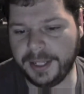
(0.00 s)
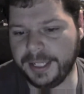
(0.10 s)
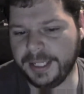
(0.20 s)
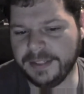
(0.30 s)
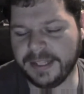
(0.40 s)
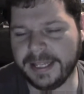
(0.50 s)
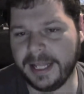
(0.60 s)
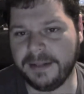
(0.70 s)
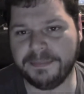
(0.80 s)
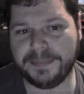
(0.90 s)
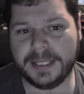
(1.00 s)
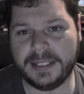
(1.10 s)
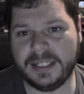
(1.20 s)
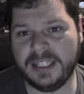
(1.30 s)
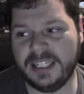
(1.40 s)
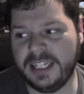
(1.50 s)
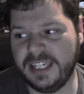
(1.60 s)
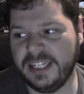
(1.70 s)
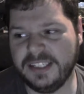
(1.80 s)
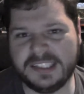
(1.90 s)
and things like that. But
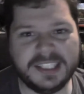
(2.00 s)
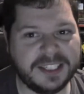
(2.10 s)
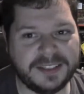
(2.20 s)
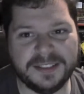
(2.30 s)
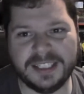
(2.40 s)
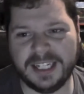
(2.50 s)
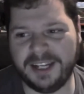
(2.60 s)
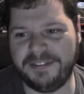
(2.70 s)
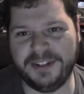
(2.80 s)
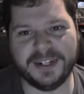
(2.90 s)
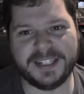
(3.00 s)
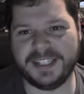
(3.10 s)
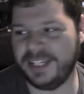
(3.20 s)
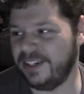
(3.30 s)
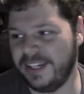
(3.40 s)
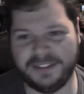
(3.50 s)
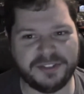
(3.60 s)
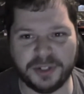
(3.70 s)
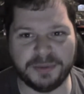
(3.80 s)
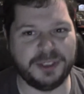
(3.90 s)
still, if you like seeing a lot of
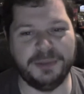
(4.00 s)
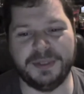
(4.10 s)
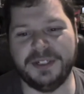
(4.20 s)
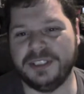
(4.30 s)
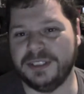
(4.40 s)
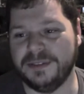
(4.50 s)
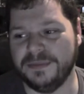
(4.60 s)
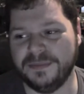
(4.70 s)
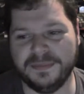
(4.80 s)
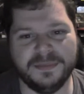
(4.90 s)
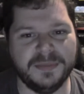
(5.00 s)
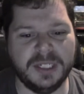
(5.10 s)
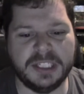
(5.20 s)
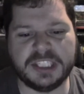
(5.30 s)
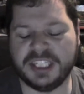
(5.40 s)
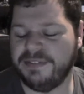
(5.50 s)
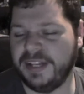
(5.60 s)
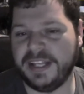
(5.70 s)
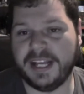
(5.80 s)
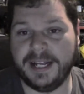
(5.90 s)
stormtroopers and stuff
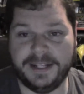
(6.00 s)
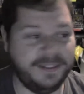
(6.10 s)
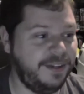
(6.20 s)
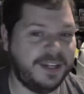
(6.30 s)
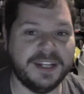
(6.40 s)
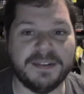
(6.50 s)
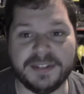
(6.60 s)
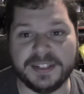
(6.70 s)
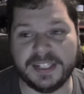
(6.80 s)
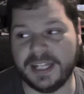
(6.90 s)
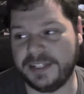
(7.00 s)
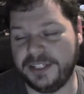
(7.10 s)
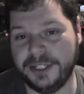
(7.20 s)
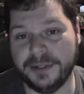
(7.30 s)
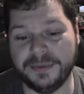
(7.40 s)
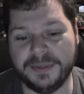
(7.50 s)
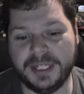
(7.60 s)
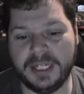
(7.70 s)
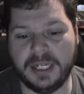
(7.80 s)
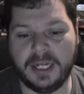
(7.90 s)
like that, you can definitely see that too
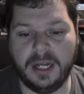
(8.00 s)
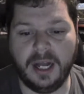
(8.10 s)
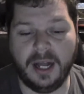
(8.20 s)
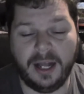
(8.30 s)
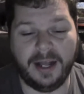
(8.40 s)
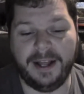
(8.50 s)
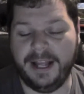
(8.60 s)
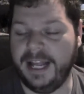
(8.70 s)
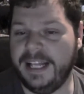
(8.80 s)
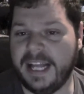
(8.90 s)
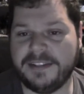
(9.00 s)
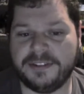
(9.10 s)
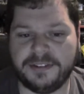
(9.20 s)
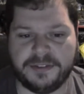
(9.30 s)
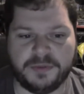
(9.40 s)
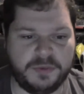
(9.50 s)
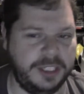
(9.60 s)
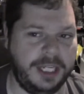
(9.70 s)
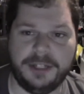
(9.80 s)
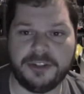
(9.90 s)
and that's
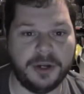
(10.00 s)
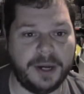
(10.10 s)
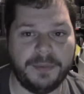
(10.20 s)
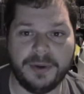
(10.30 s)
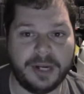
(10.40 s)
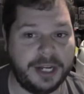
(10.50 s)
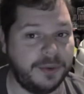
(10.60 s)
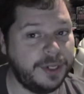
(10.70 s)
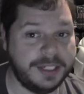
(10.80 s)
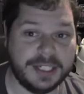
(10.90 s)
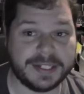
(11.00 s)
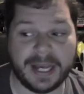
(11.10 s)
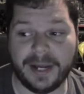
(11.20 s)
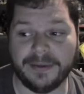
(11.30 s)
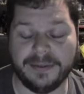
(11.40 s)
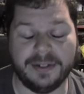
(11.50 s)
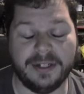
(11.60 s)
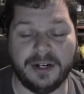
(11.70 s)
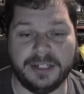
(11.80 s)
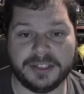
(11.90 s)
neat. So I want I don't want to discount
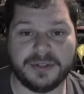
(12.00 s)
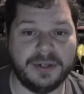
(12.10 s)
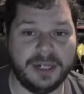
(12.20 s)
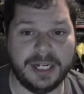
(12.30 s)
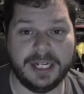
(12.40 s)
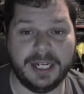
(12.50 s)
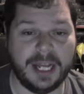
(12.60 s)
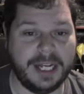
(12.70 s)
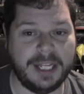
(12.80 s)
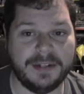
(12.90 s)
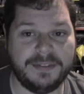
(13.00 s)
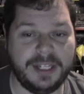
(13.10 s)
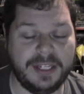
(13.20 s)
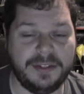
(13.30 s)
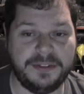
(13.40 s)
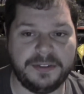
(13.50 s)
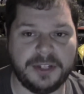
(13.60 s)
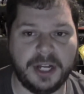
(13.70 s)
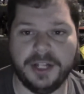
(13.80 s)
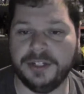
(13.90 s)
or discredit any of
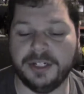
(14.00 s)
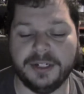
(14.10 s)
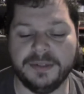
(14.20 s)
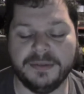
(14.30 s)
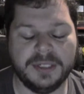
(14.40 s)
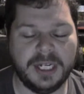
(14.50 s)
these other